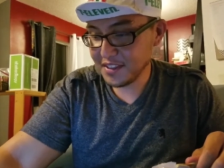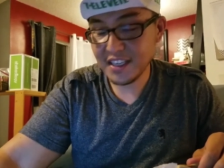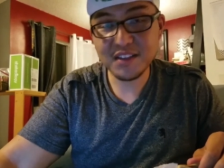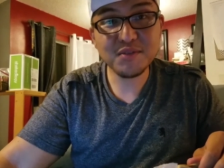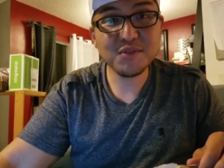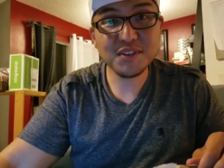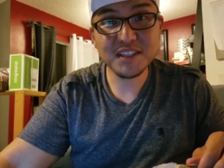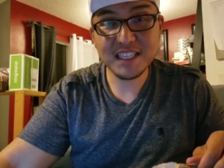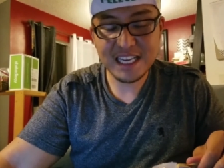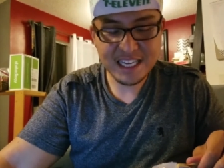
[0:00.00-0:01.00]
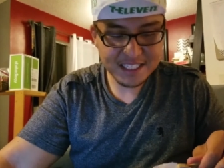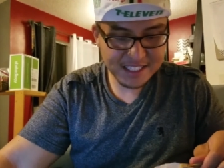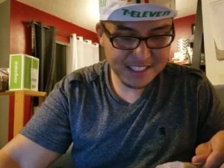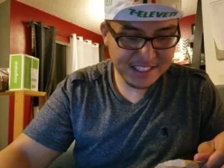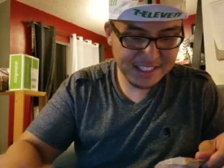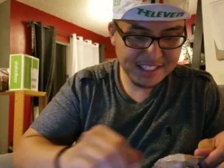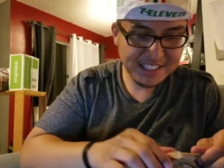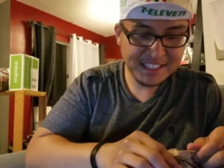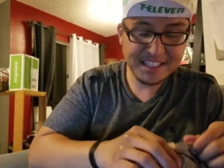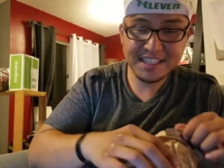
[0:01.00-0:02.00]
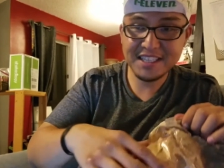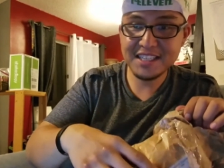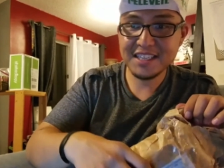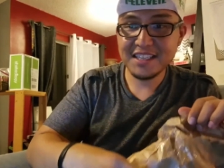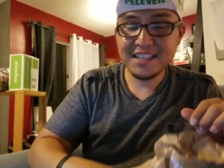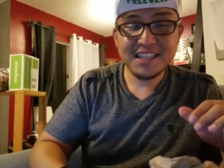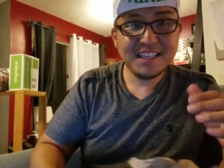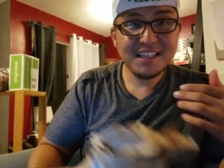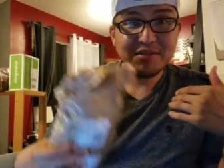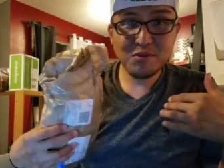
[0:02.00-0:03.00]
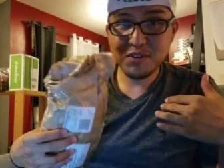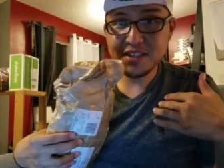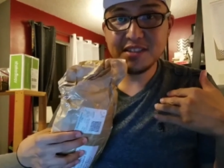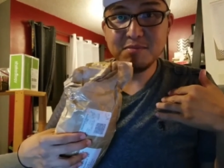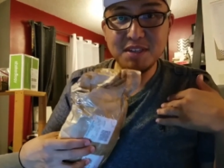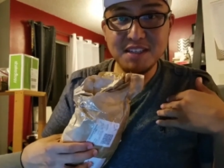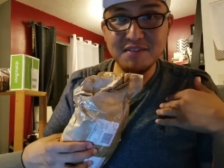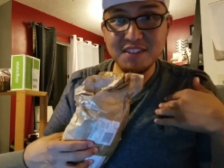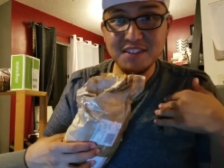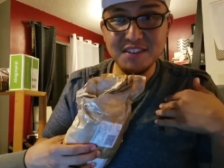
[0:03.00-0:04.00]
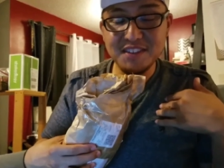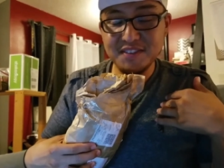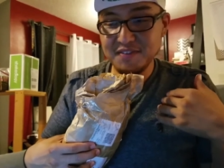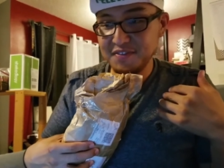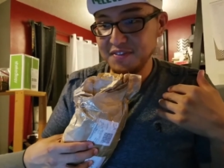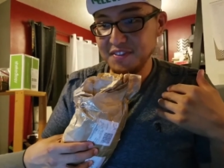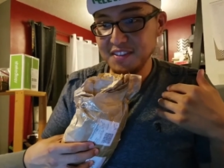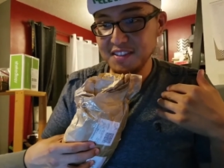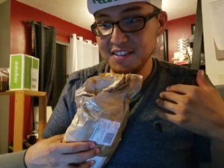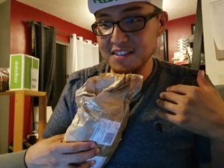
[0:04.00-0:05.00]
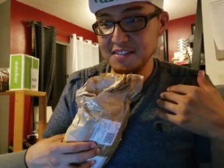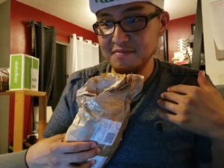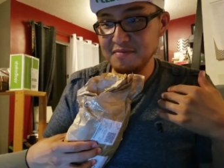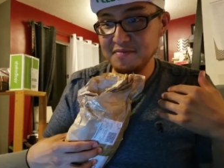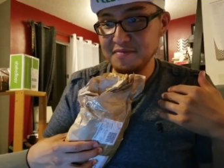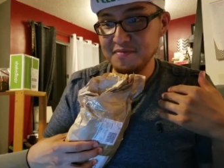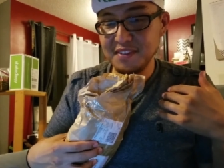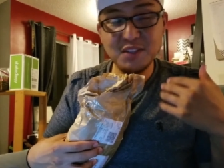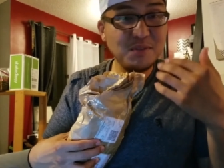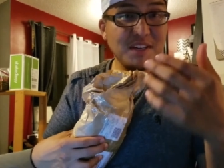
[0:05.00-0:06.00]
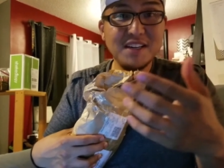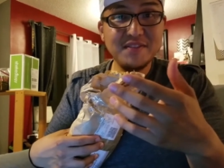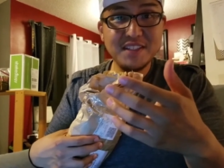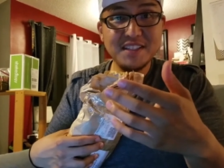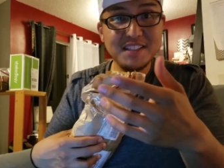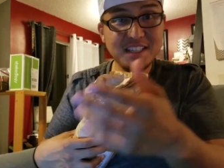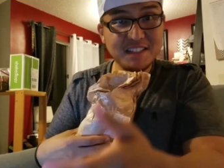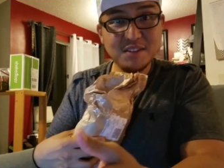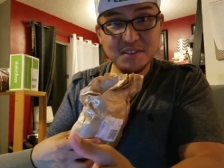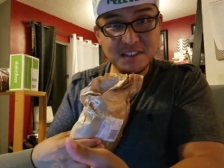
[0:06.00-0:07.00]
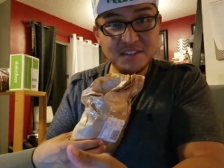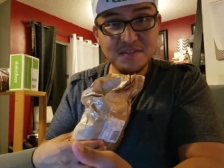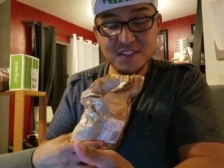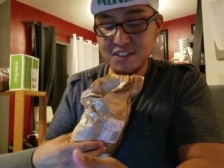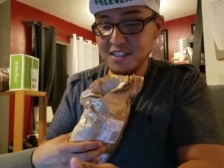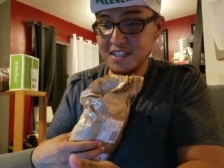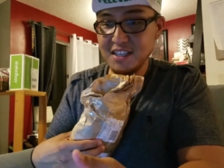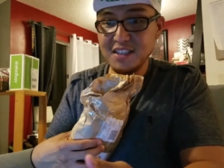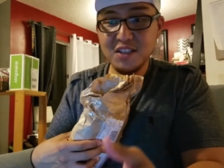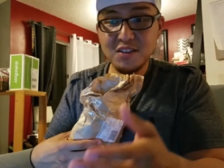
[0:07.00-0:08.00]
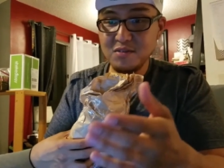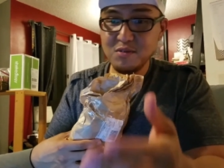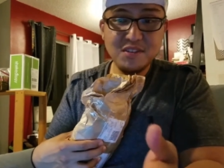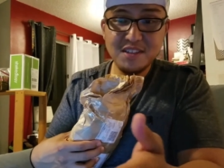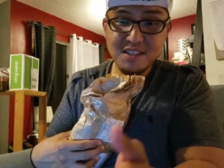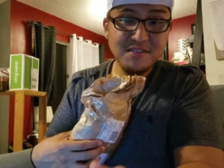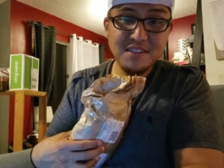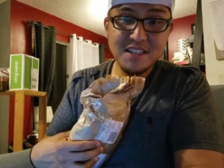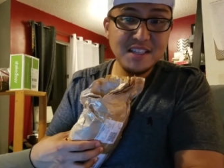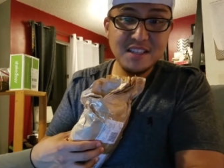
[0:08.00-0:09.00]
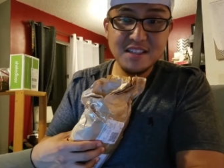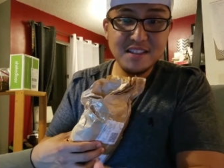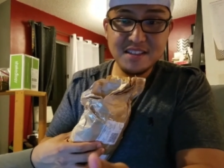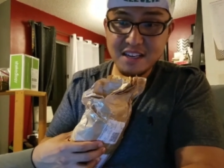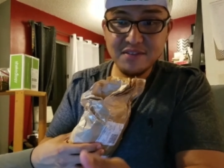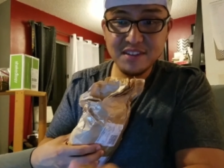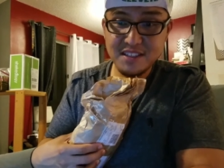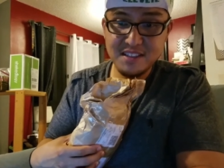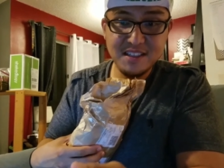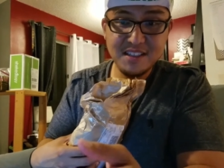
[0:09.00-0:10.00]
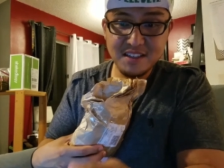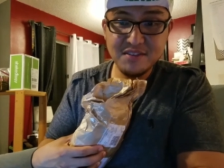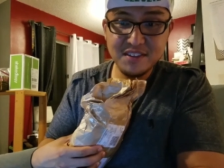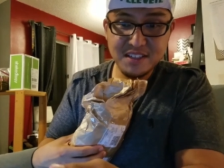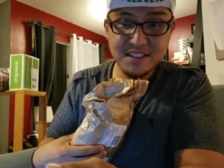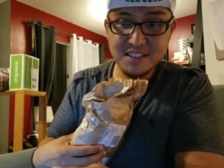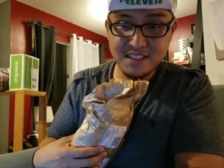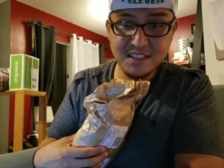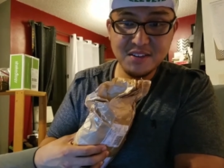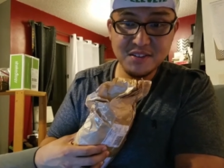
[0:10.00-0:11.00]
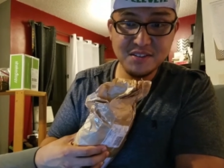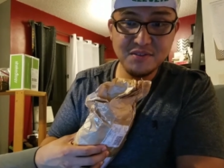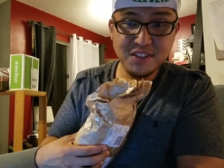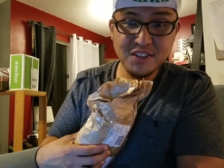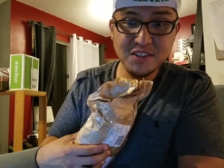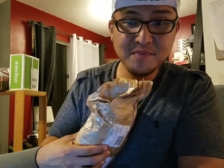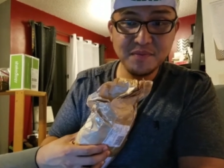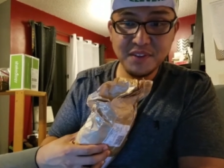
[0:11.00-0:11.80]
Thank you for the glasses. And if you're watching my vlog, um, and you haven't checked out his vlog yet, you should definitely, definitely, definitely check out his vlog.